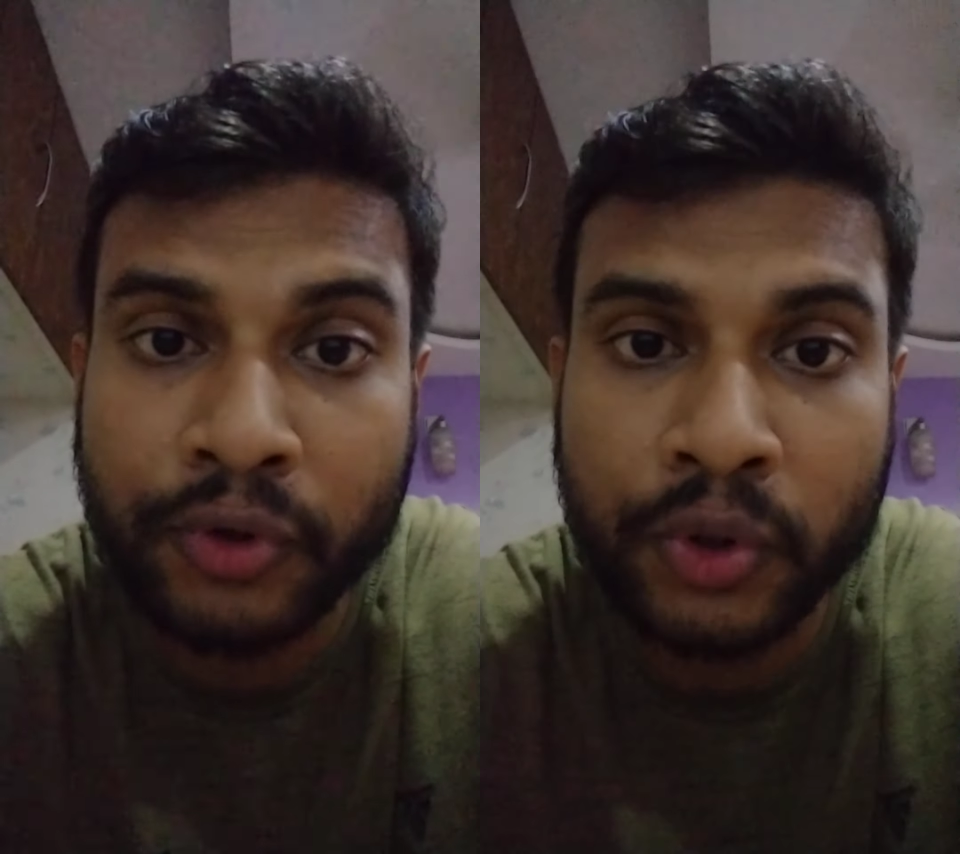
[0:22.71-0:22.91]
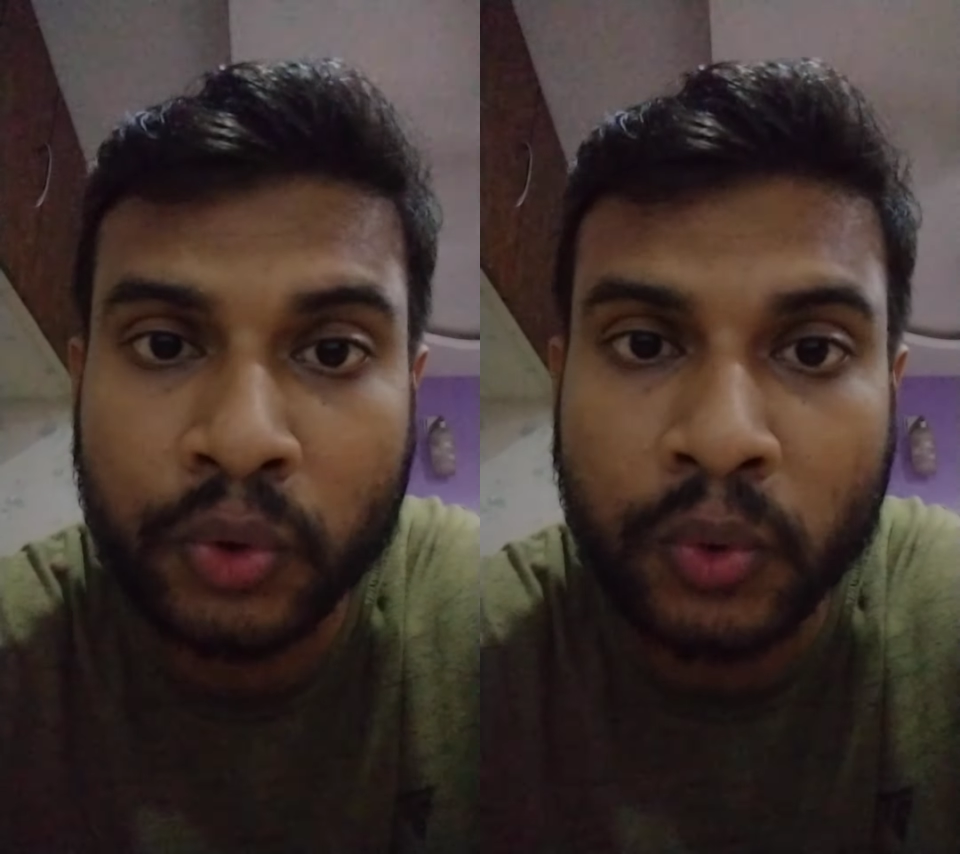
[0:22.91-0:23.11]

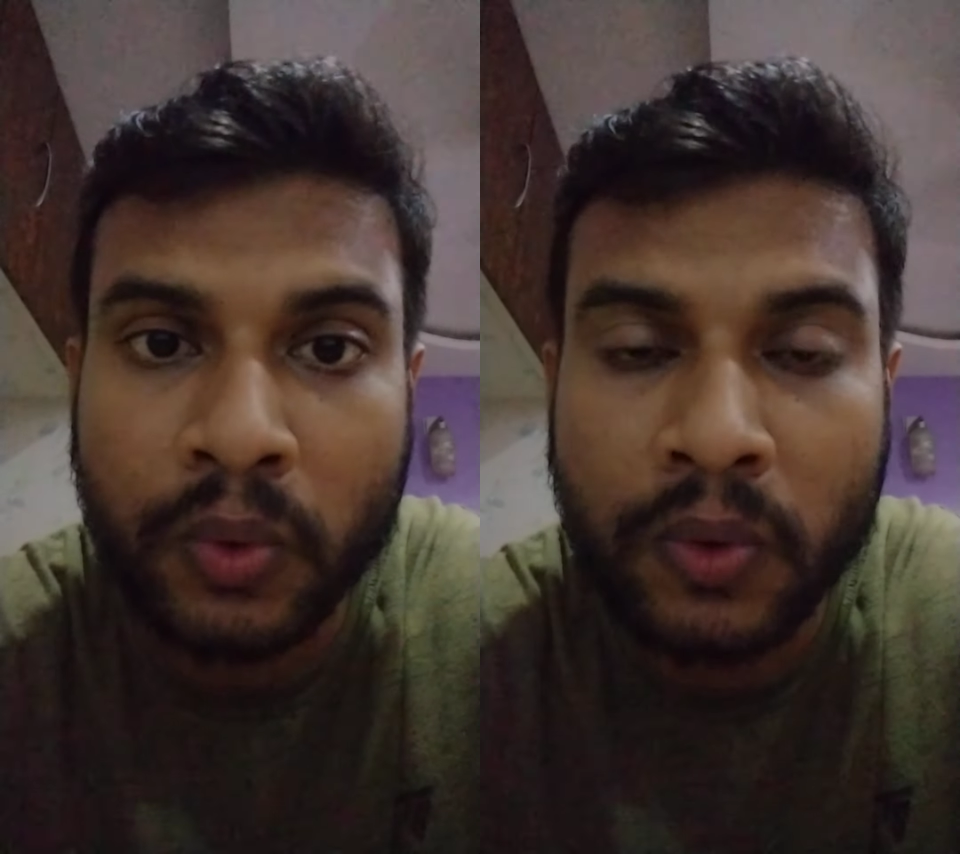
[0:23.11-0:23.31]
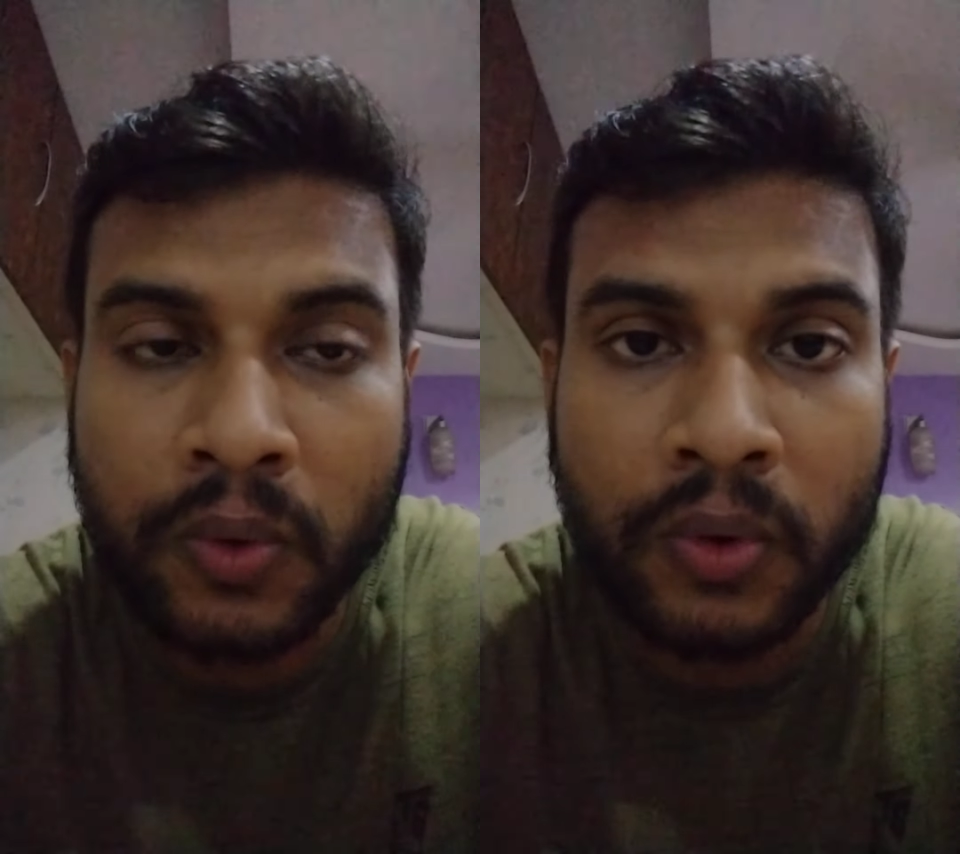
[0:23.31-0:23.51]
video,
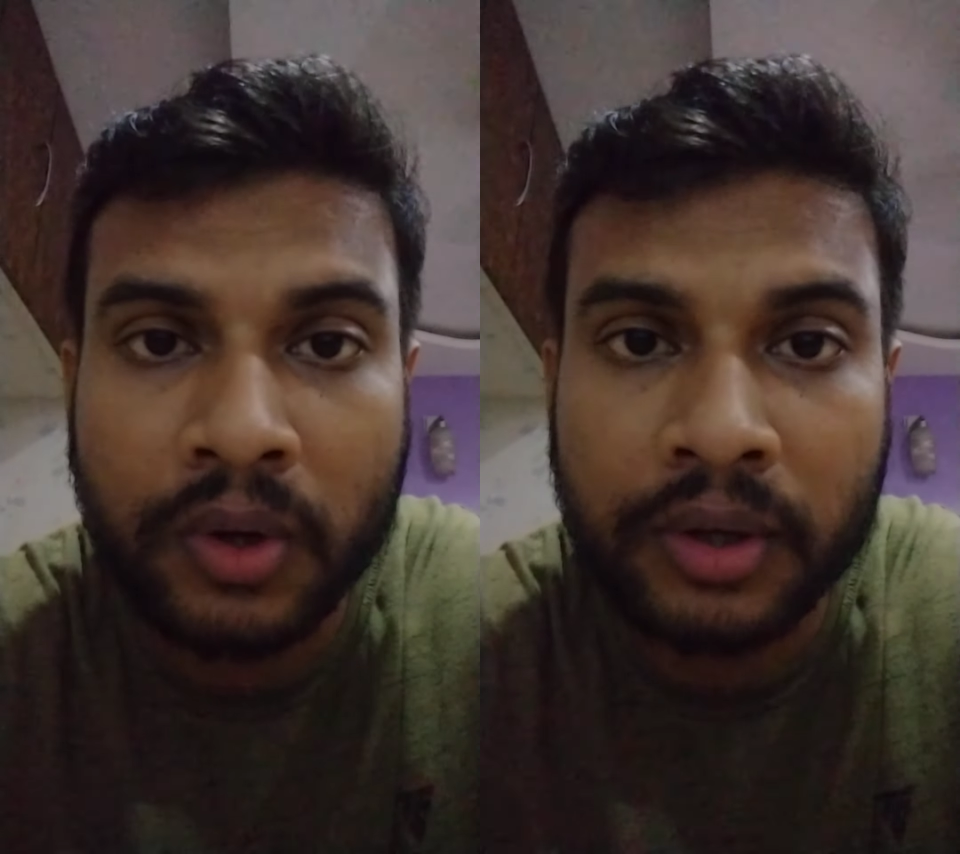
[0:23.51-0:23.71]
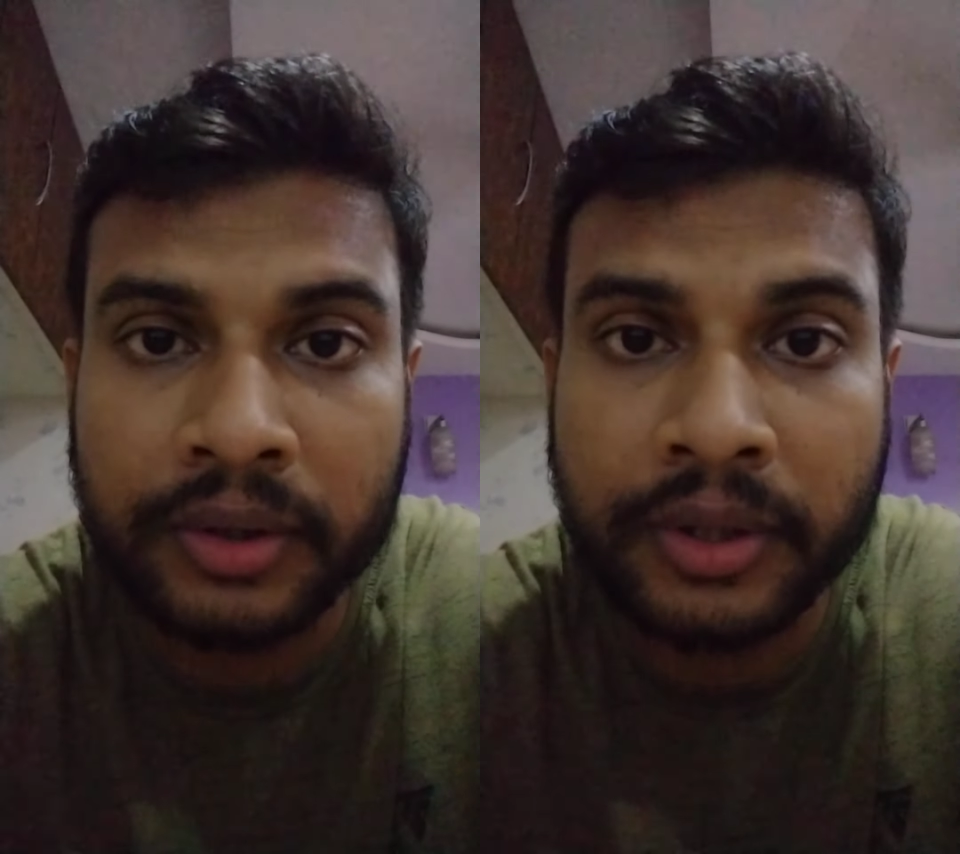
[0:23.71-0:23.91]

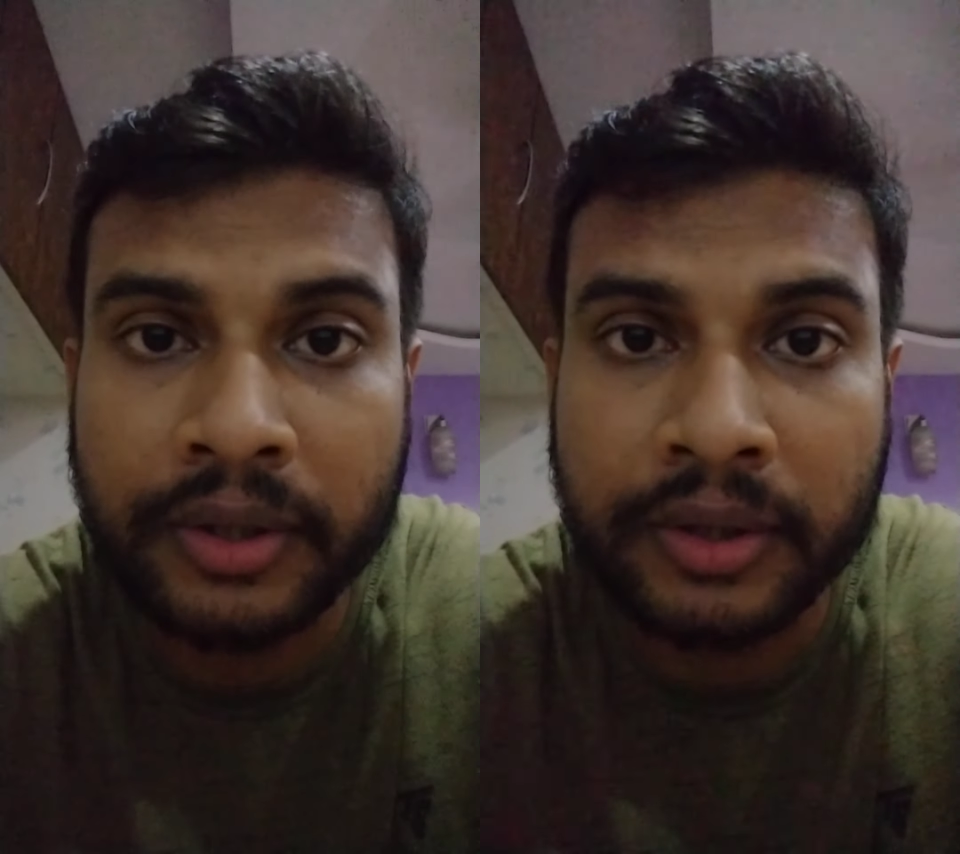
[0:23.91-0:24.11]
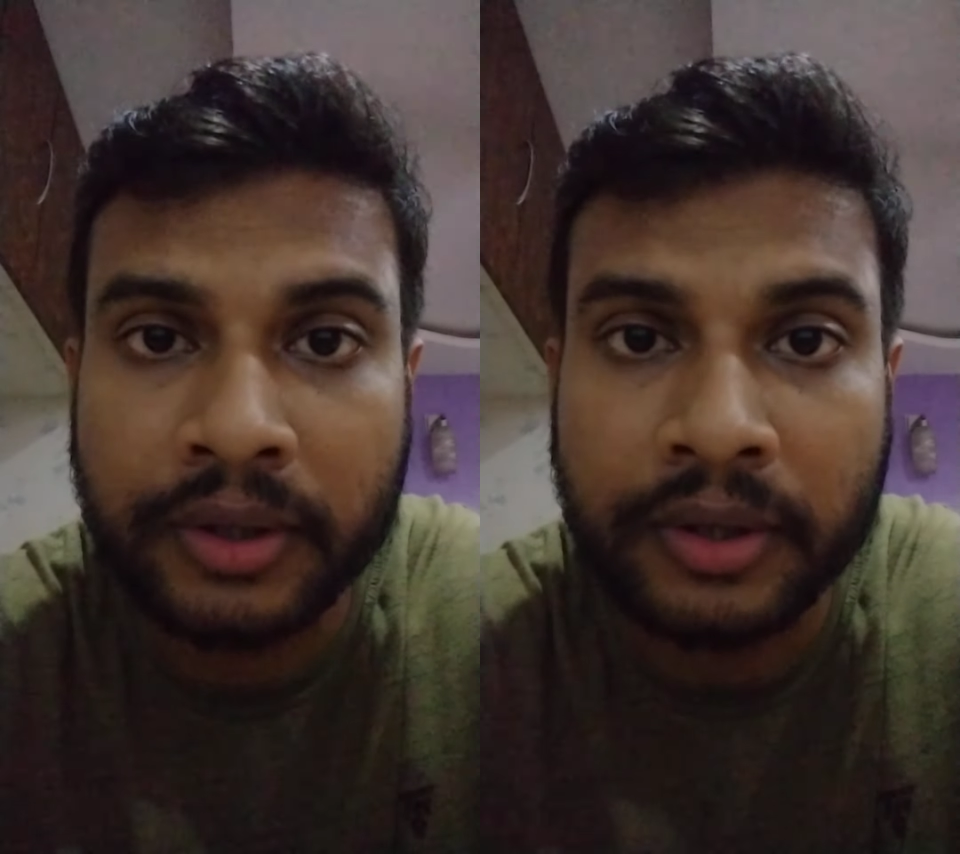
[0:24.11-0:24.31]
that